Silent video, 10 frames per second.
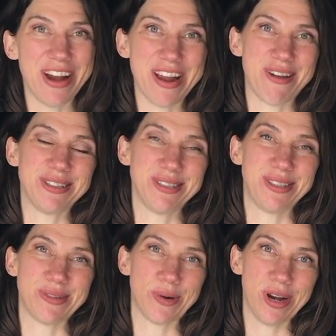I also
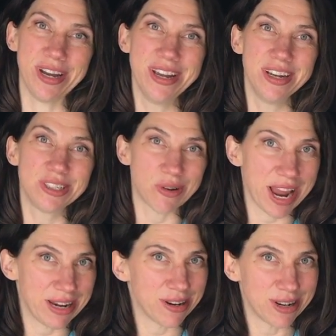store
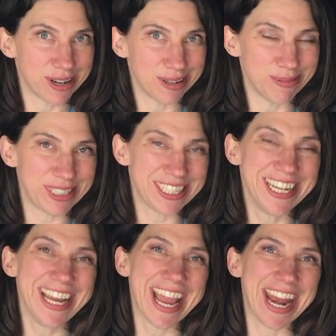dried herbs.
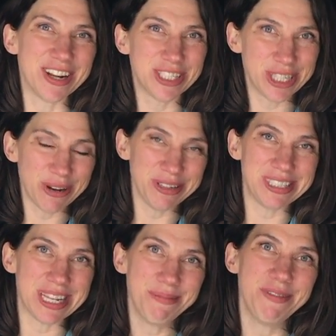And I'll show you
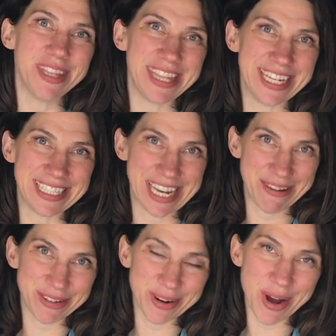some of the things that
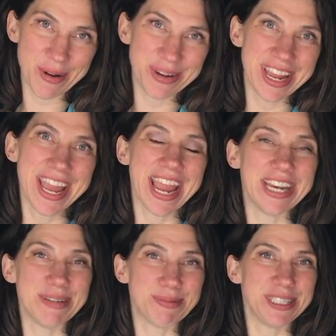I've grown, and
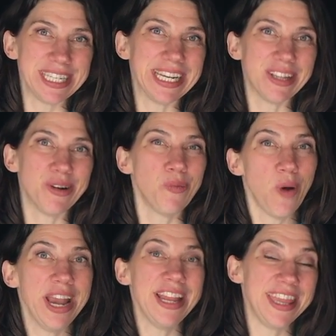in particular
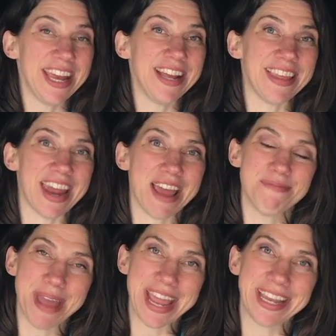one thing that I
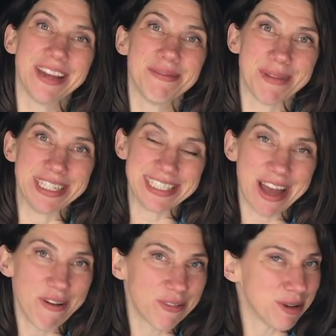make
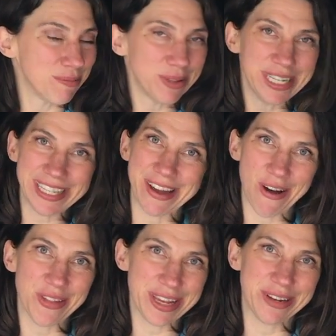myself, completely
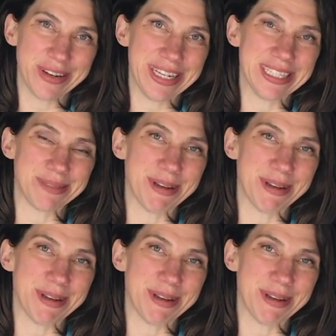all the ingredients